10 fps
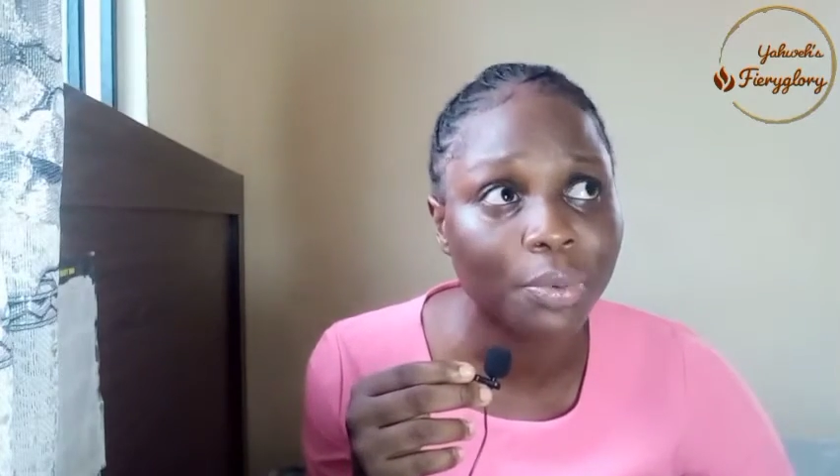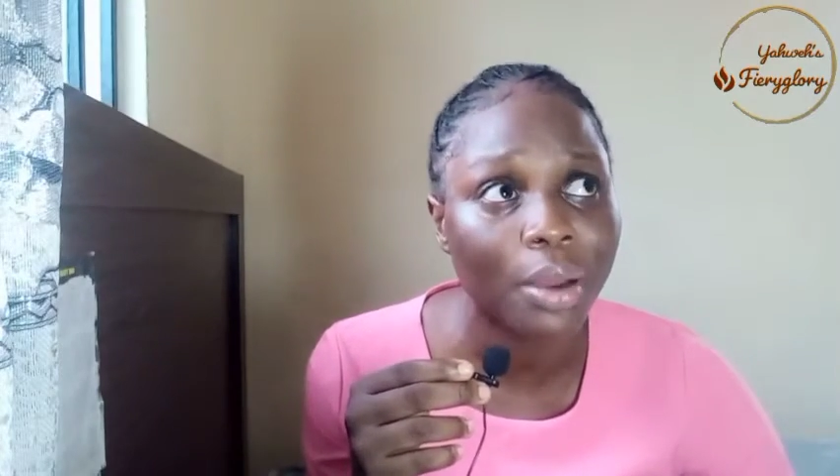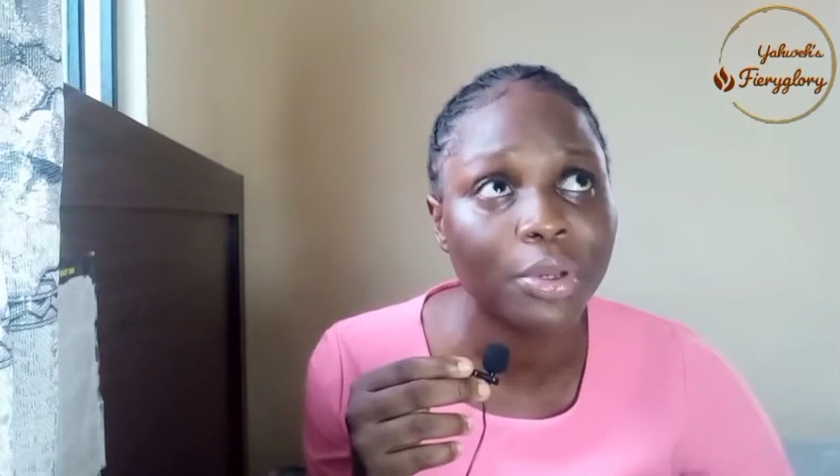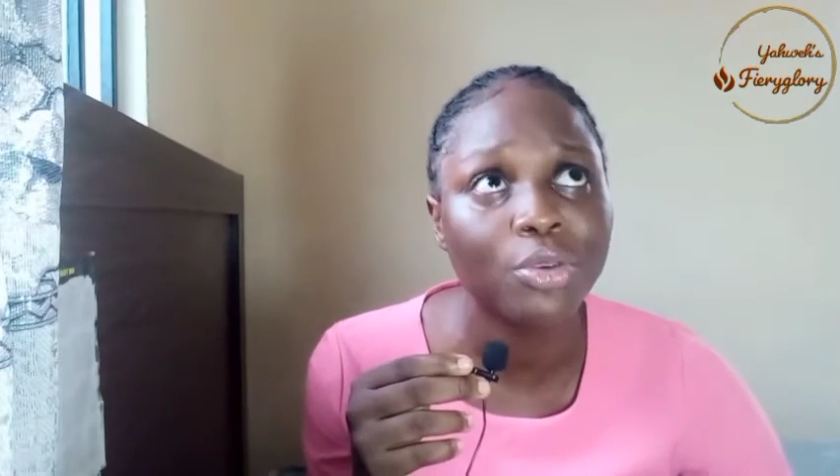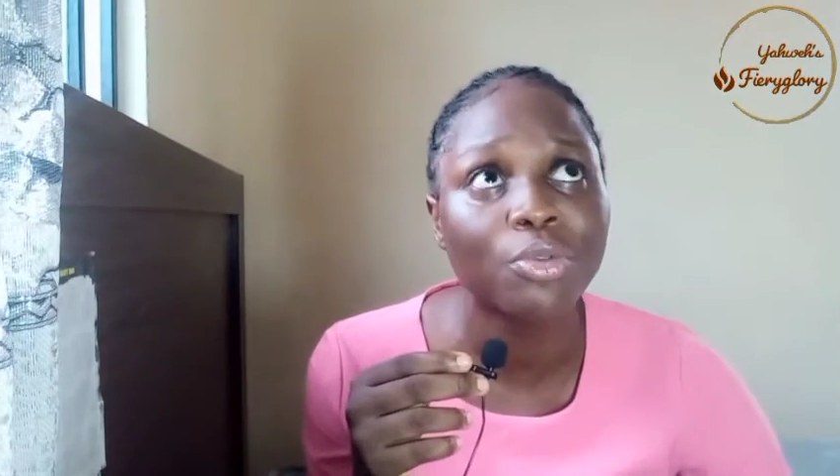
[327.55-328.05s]

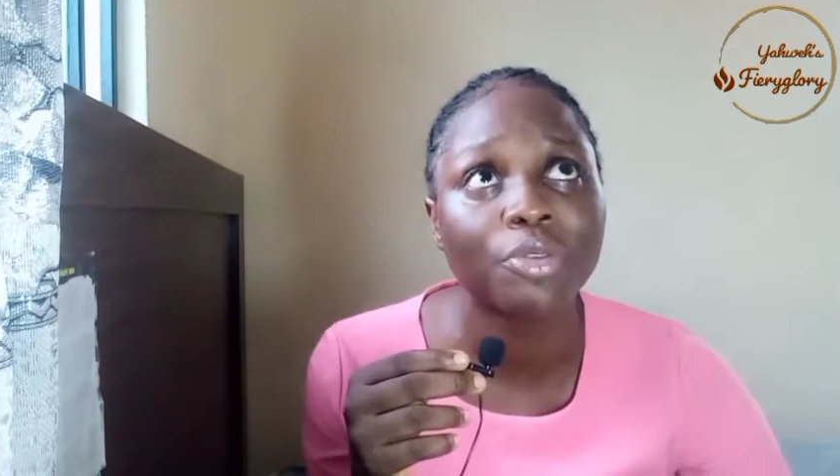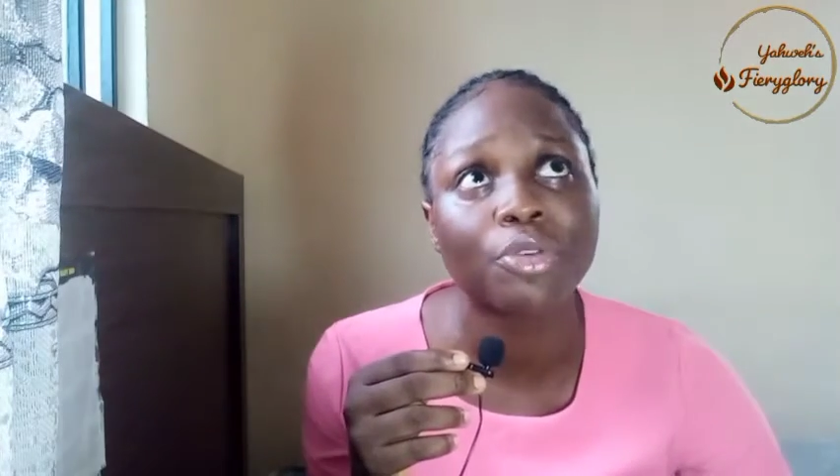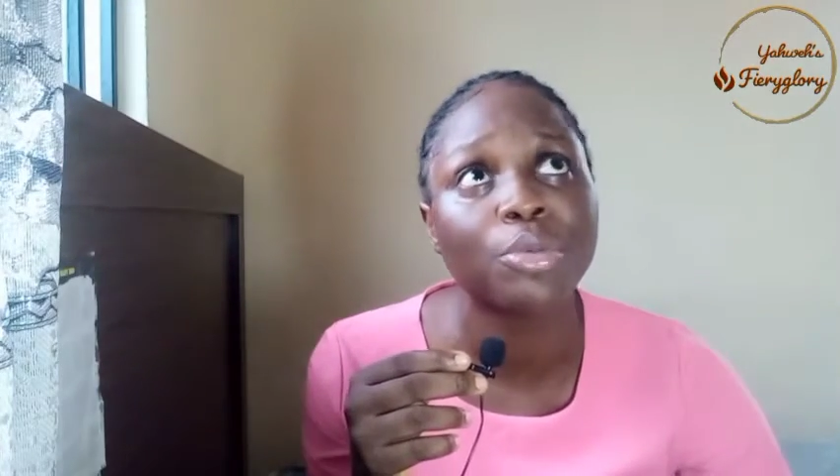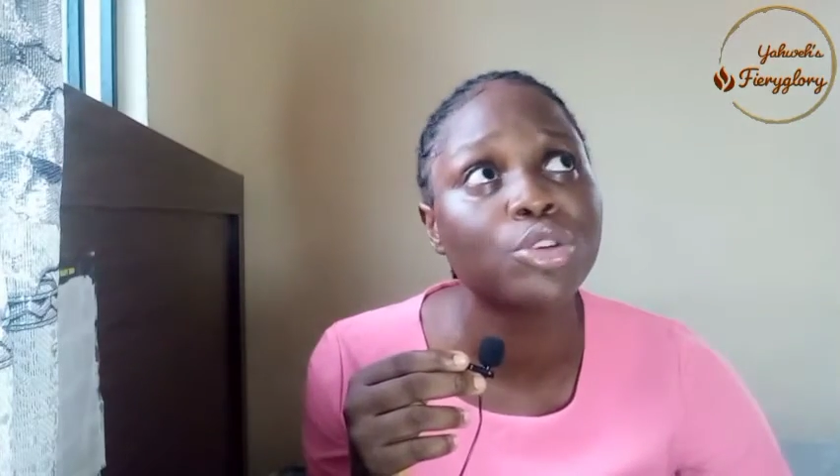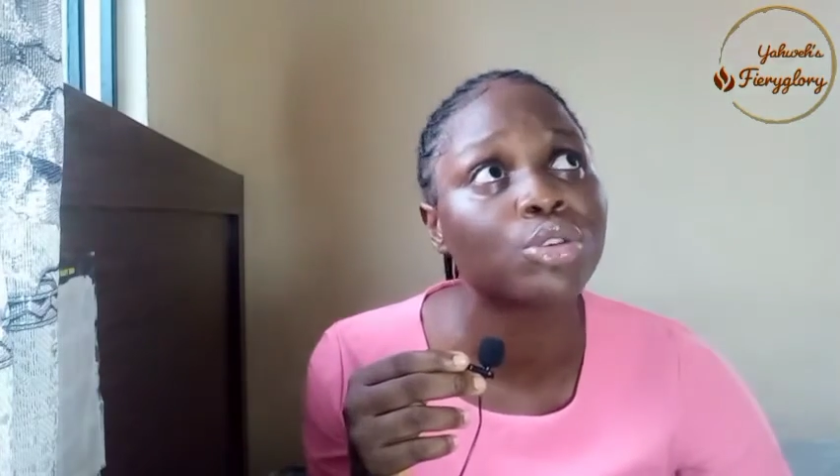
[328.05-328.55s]
Probably you're moving
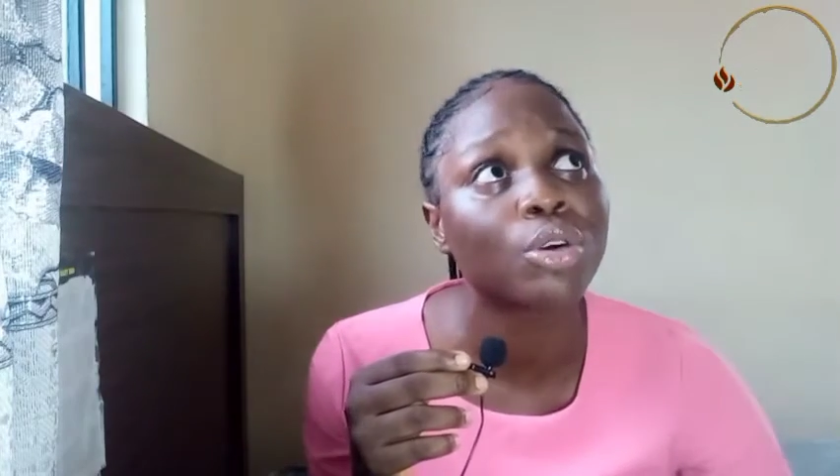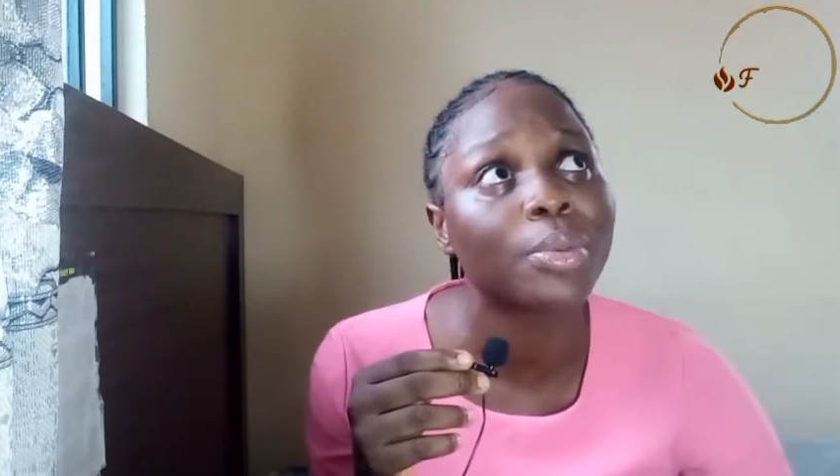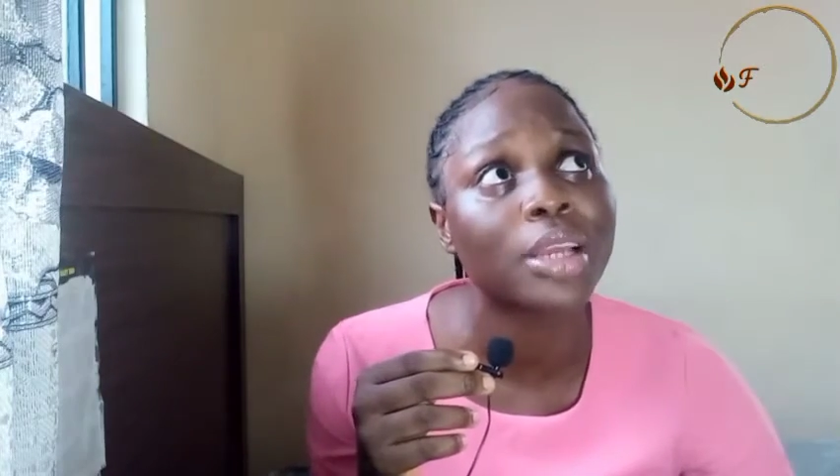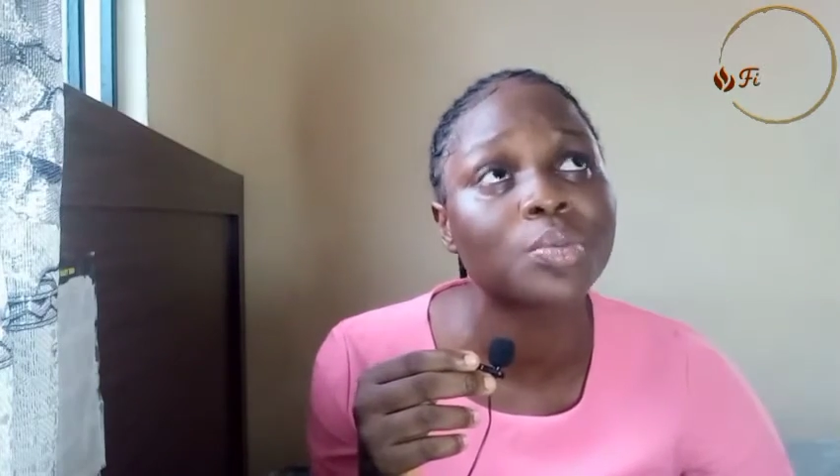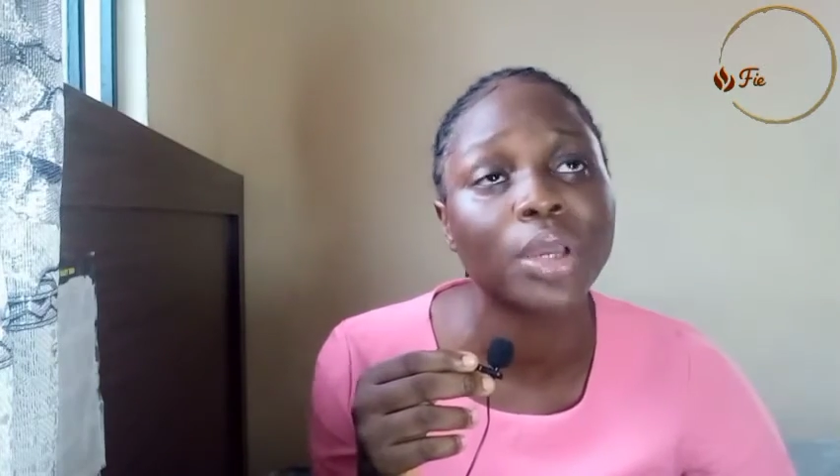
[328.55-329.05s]
from a job
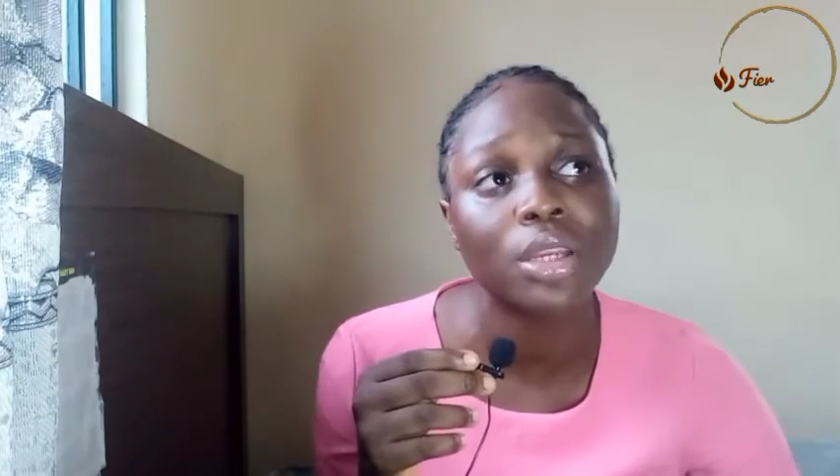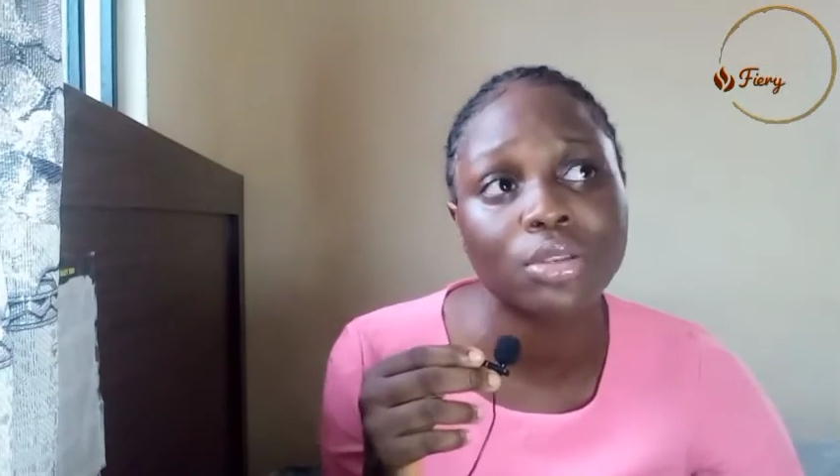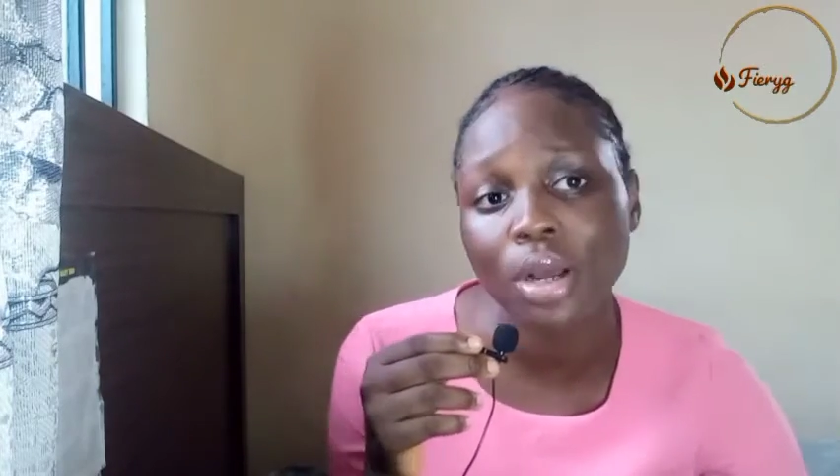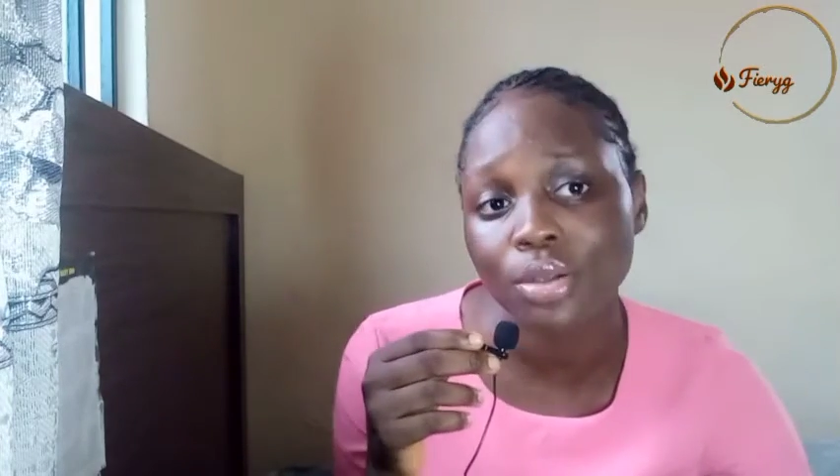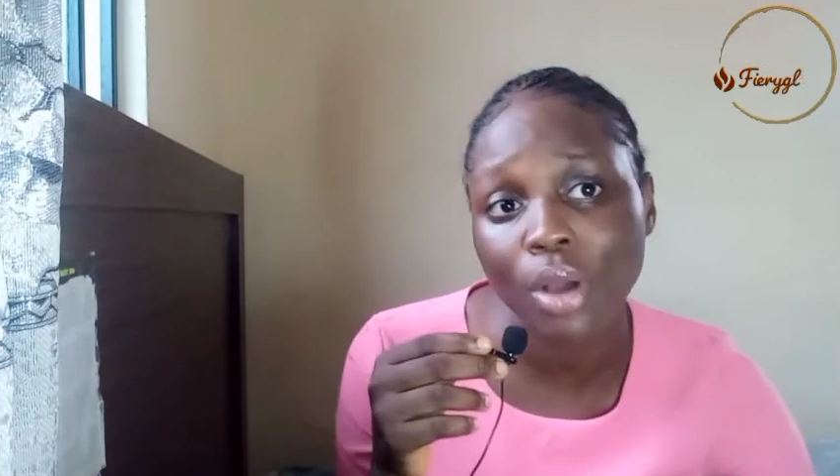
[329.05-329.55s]
that is paying
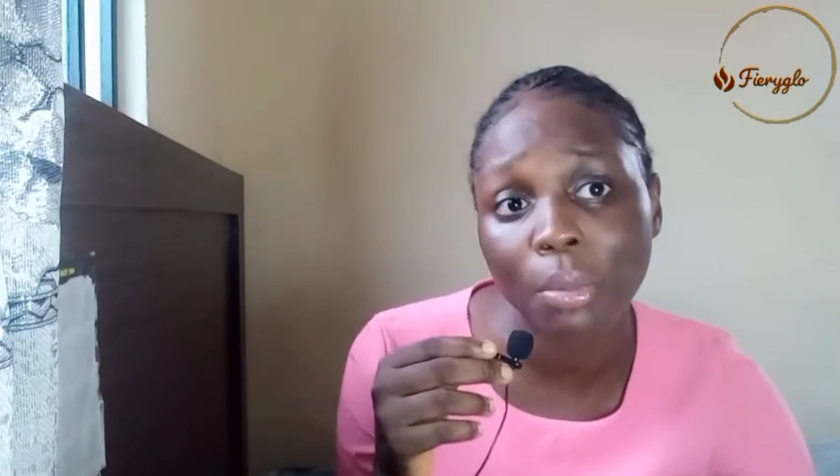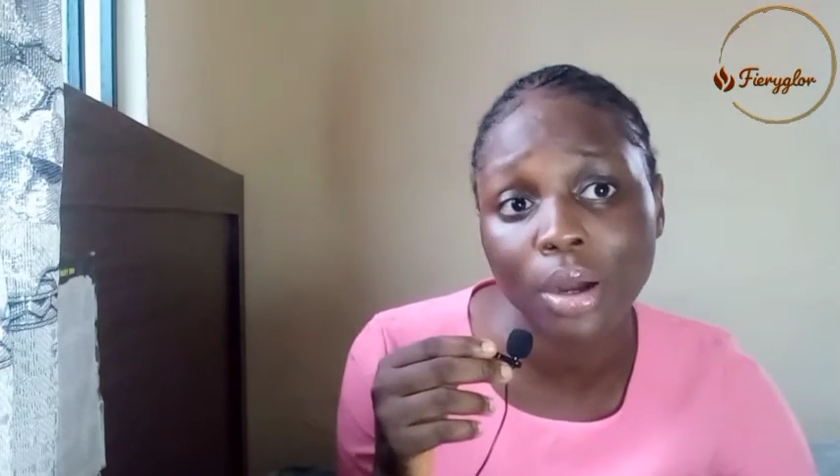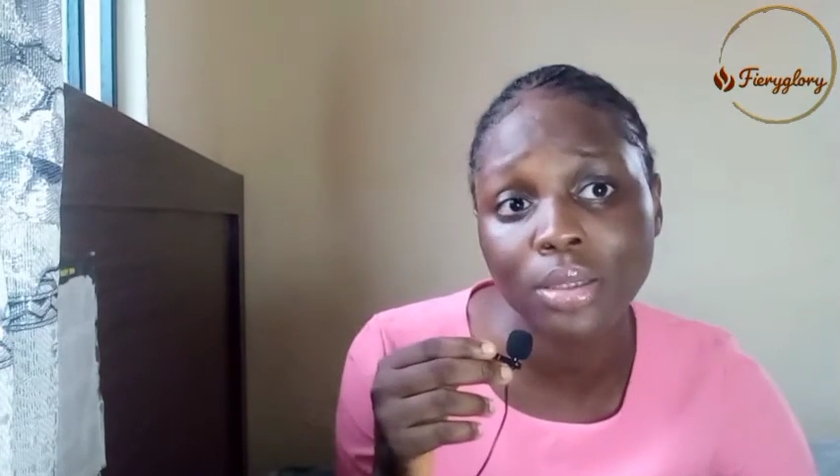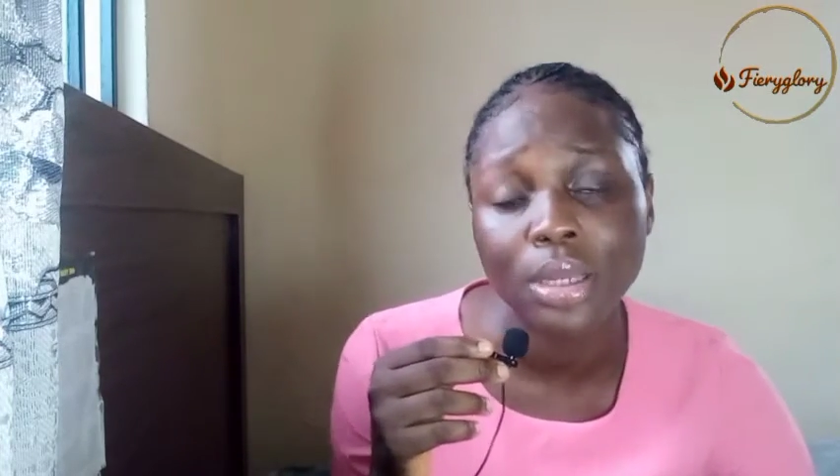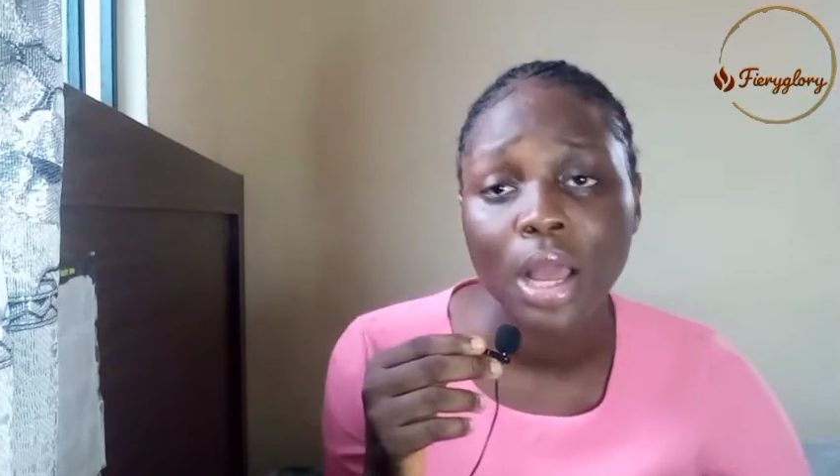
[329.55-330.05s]
so and so amount